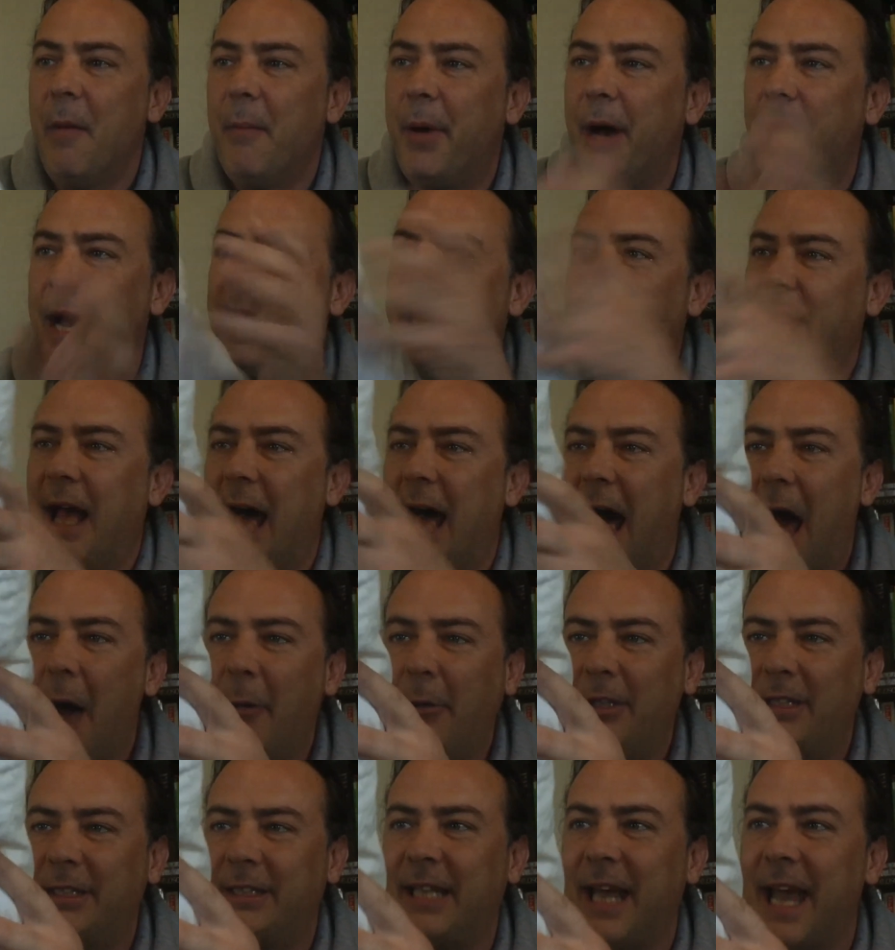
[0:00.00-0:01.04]
But I
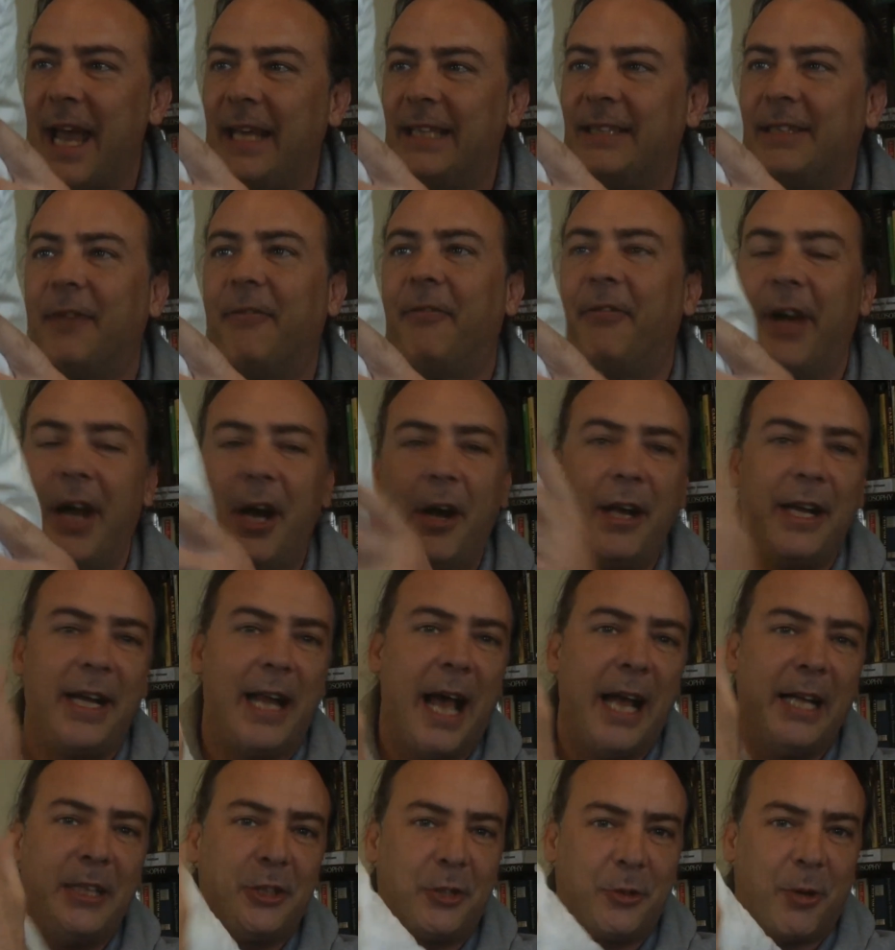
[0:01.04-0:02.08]
would say it's a very
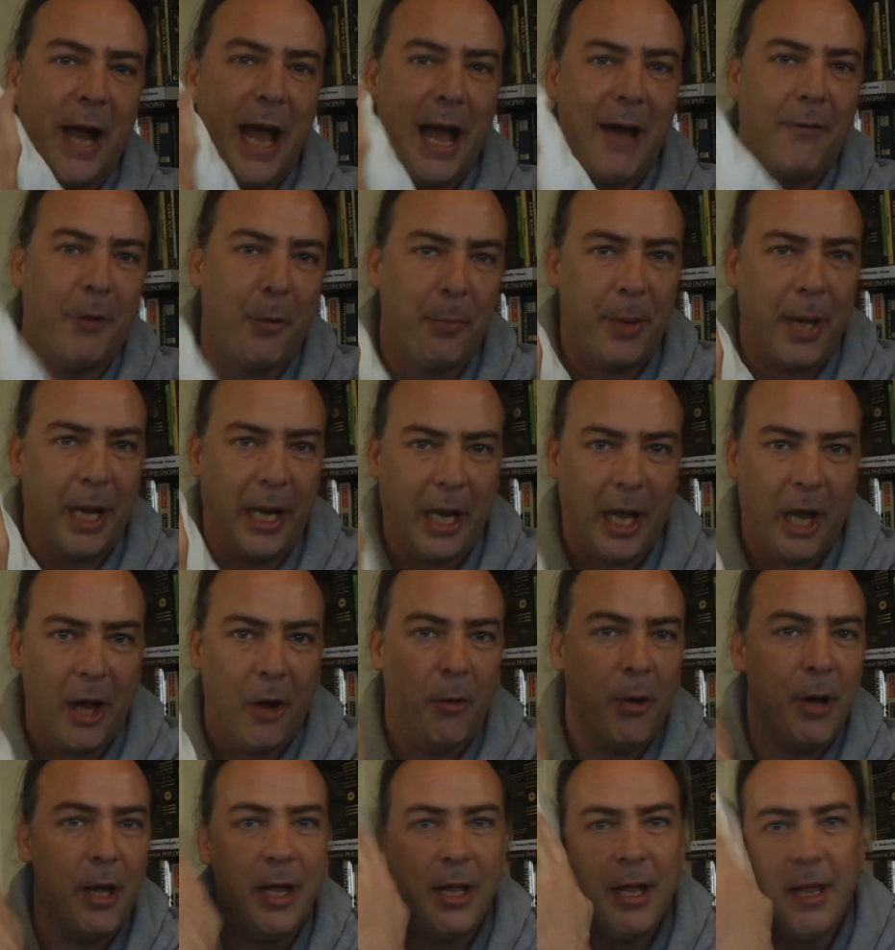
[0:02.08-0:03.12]
nice travel
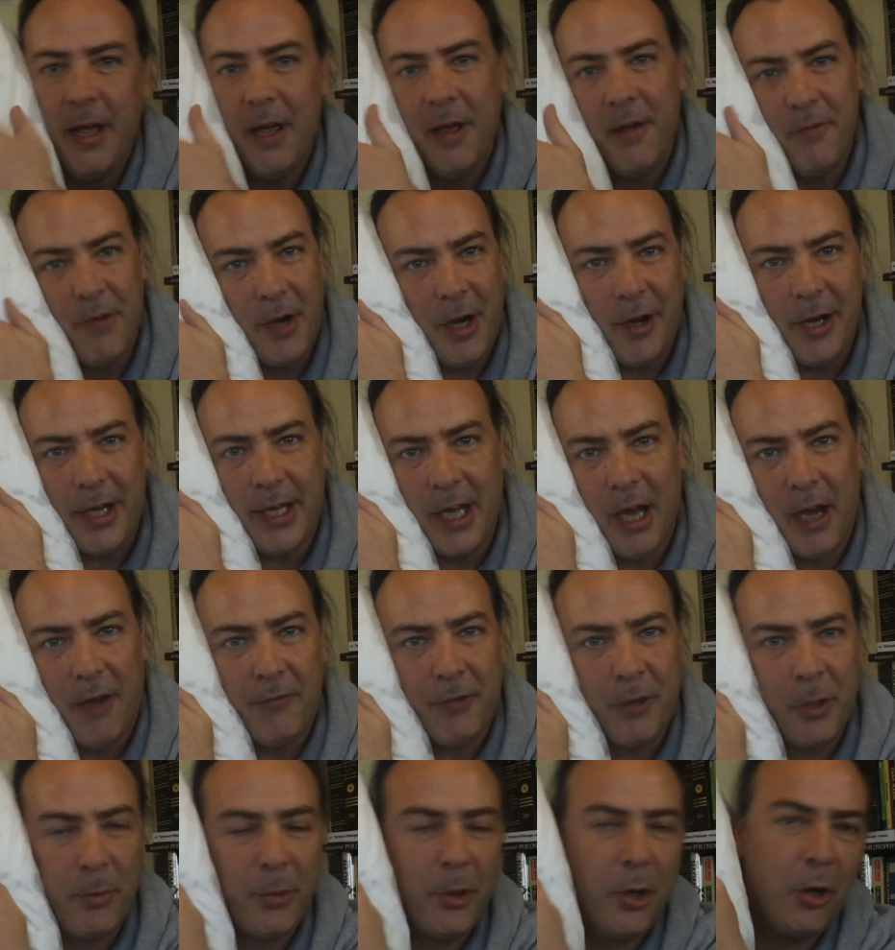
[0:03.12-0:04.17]
pillow. Very
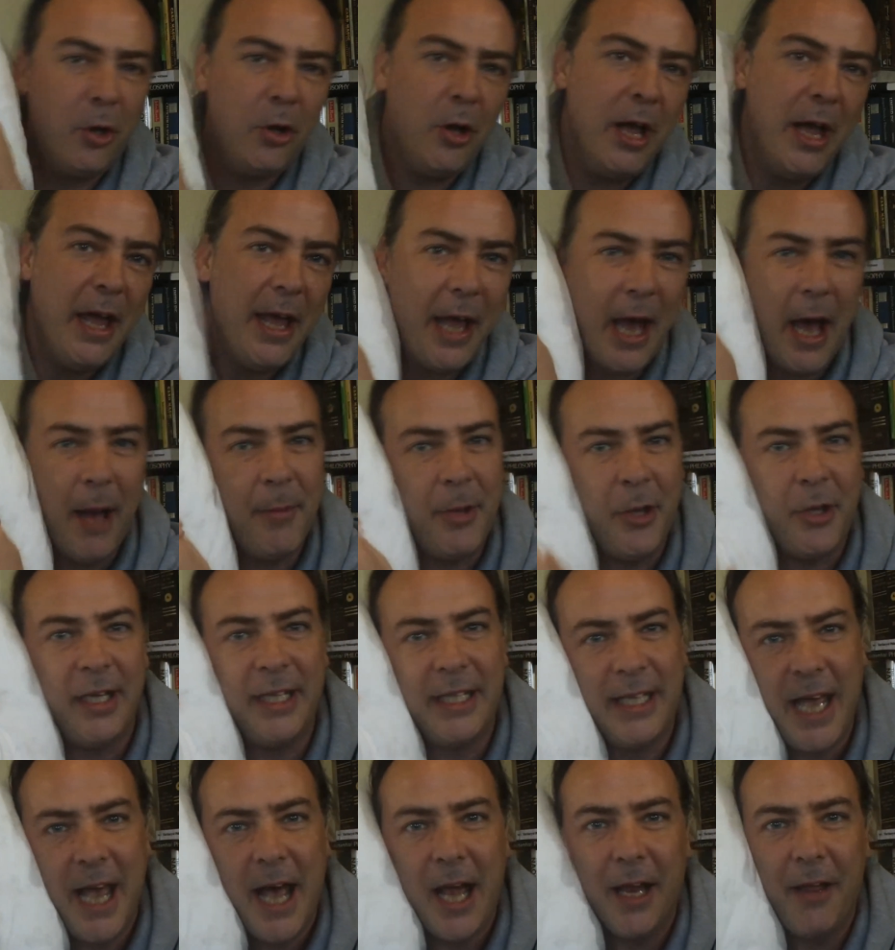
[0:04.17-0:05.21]
comfortable. Um, you can
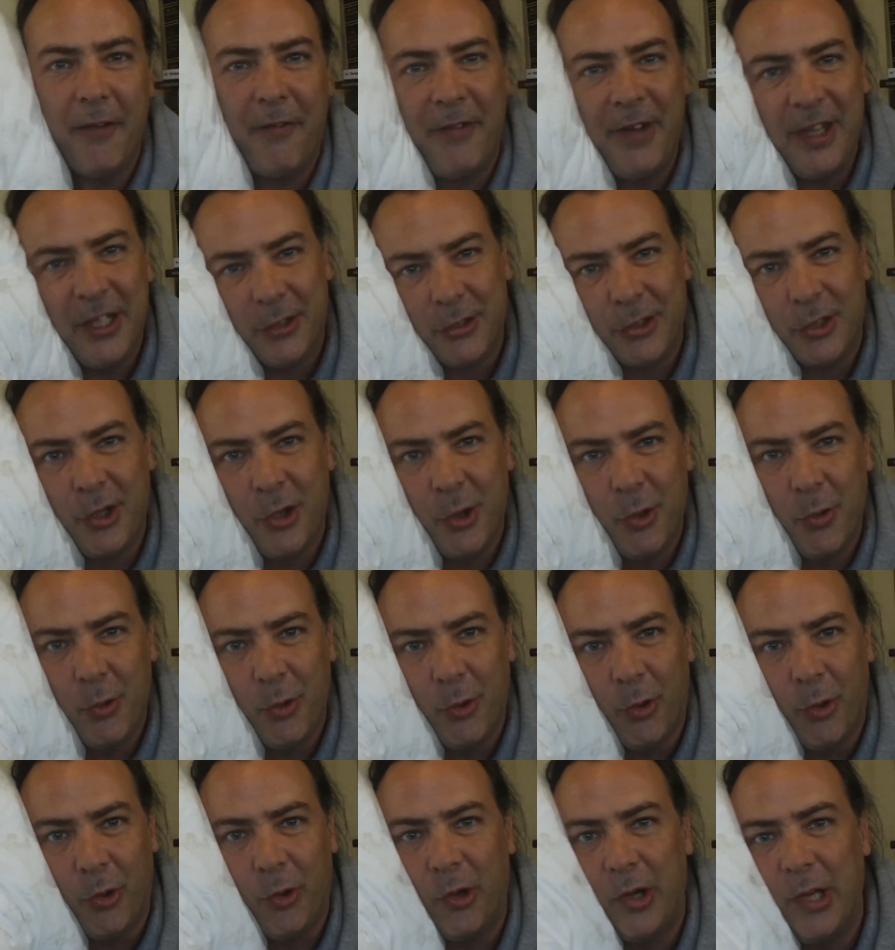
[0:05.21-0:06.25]
tell it feels
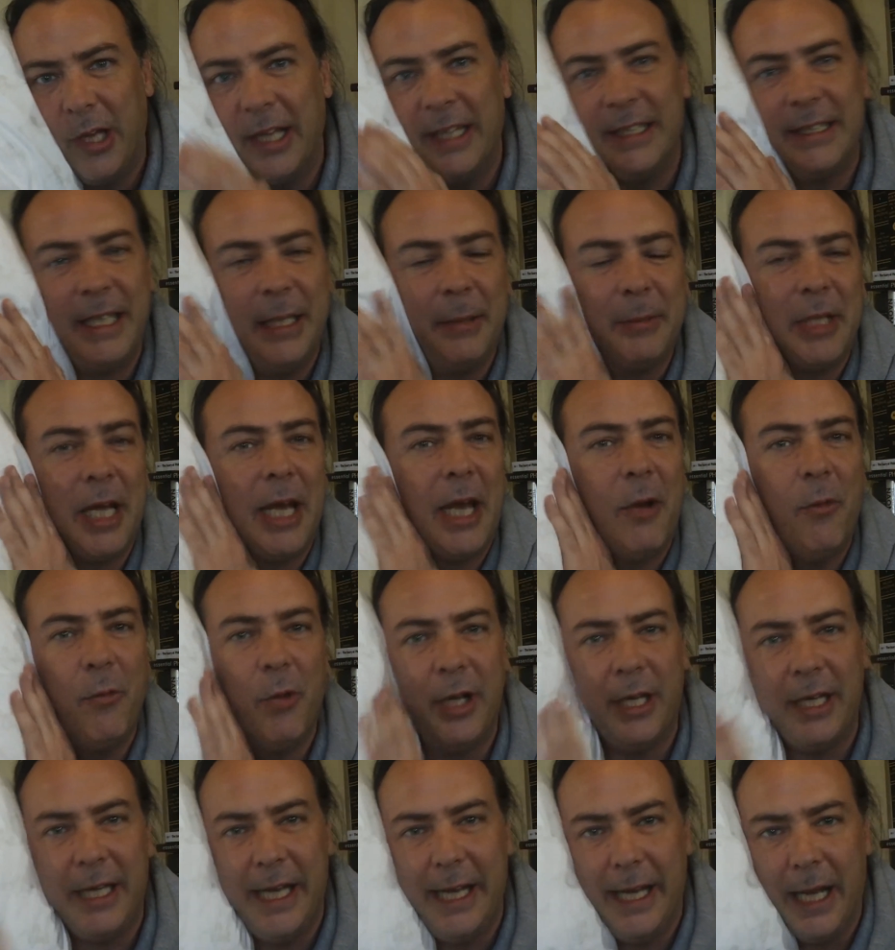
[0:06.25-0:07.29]
cool. It seems like it
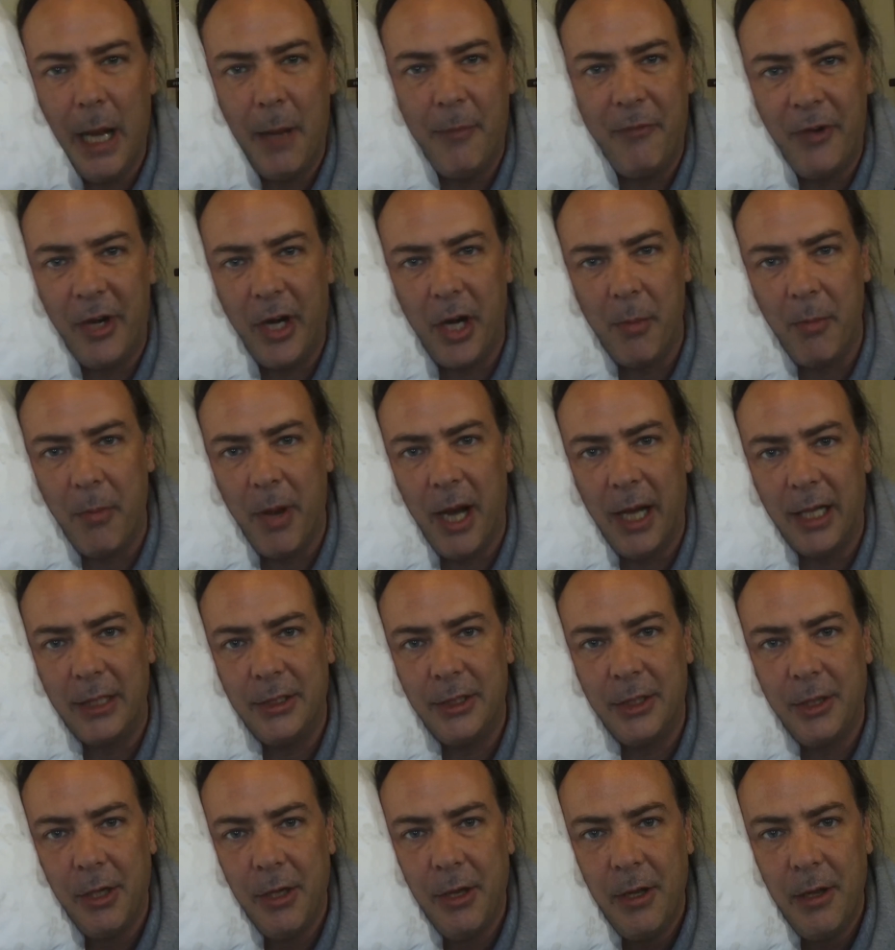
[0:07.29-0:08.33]
wouldn't heat up very
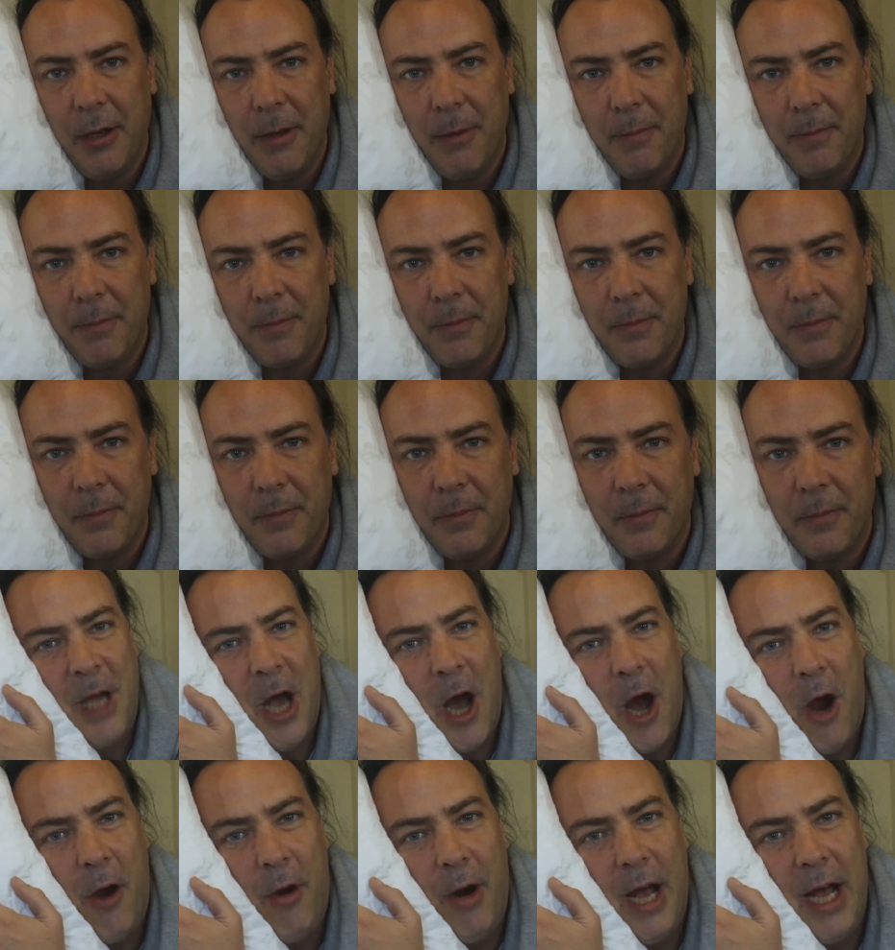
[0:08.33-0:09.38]
much.
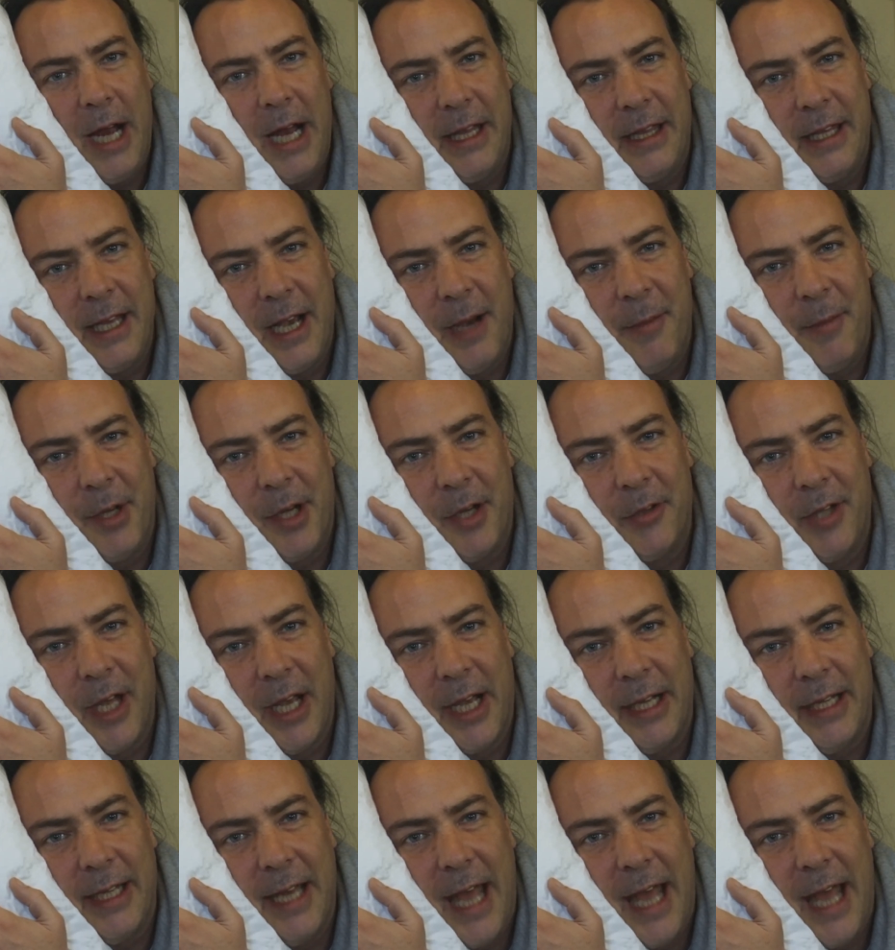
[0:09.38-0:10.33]
All right, I think I'm gonna go take a